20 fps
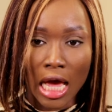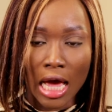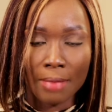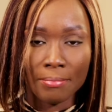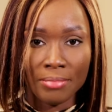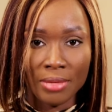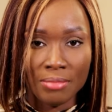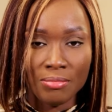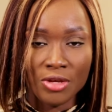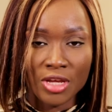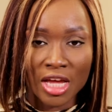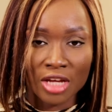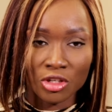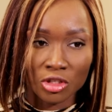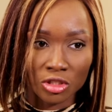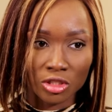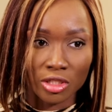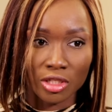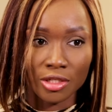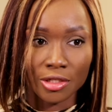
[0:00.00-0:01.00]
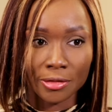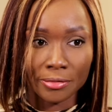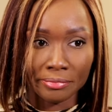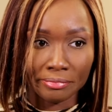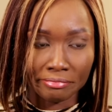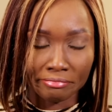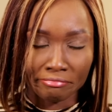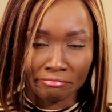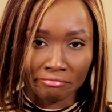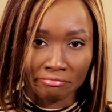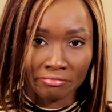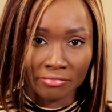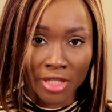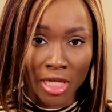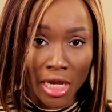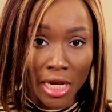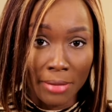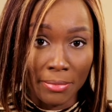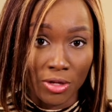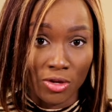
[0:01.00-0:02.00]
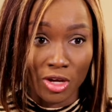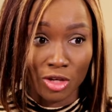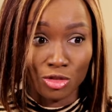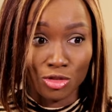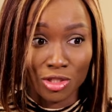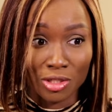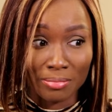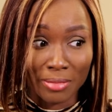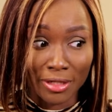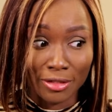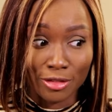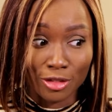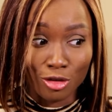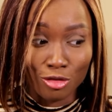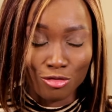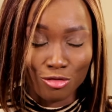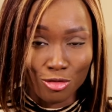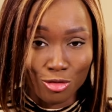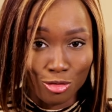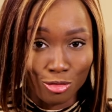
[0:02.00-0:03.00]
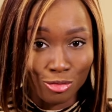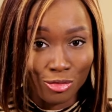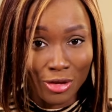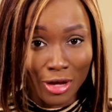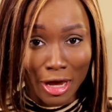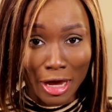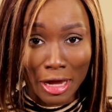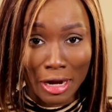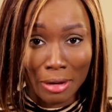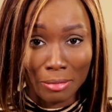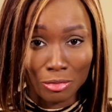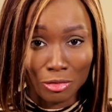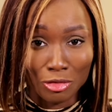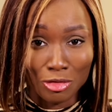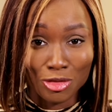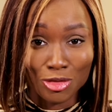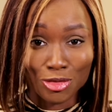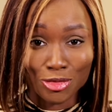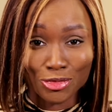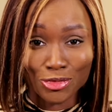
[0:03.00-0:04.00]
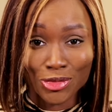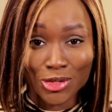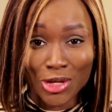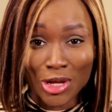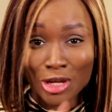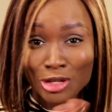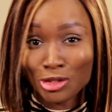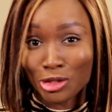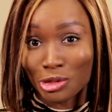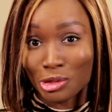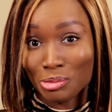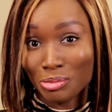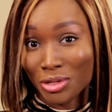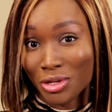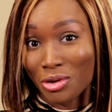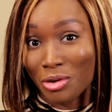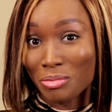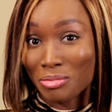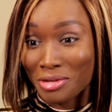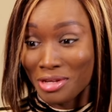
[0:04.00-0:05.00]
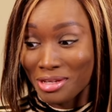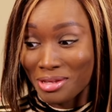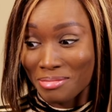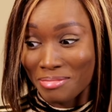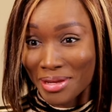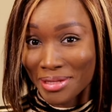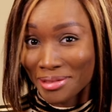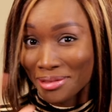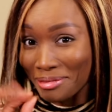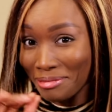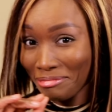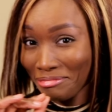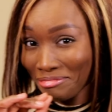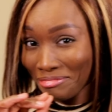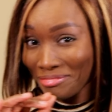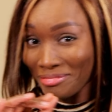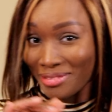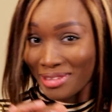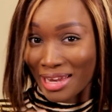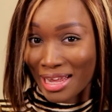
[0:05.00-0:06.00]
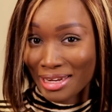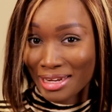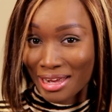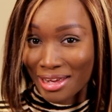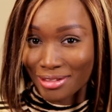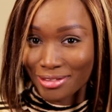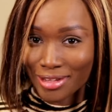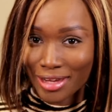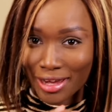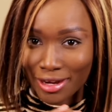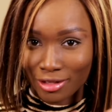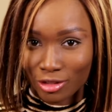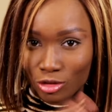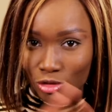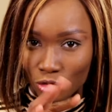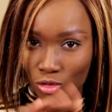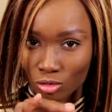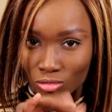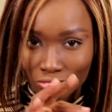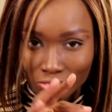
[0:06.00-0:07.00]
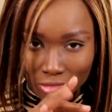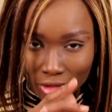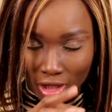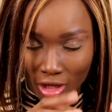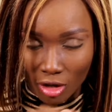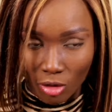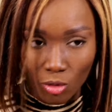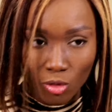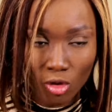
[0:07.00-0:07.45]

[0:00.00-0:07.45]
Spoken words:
And maybe you are just thinking, let me go and treat myself well, and I'm going to just break up with this person like that and, you know, take a